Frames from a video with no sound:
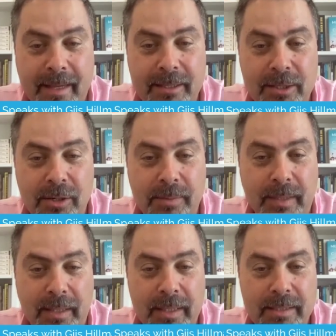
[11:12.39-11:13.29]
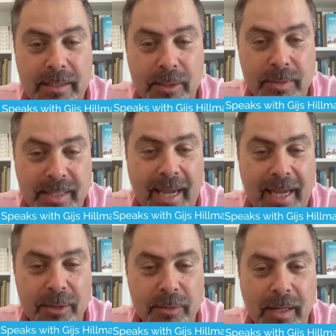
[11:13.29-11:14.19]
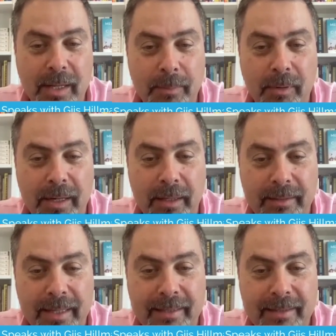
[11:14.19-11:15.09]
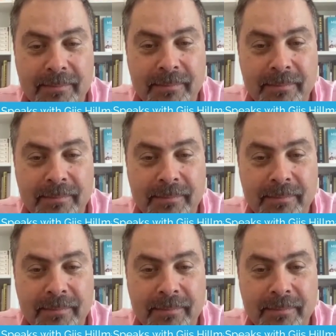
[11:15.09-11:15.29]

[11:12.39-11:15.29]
in Europe than it is in the US. Can you elaborate on that?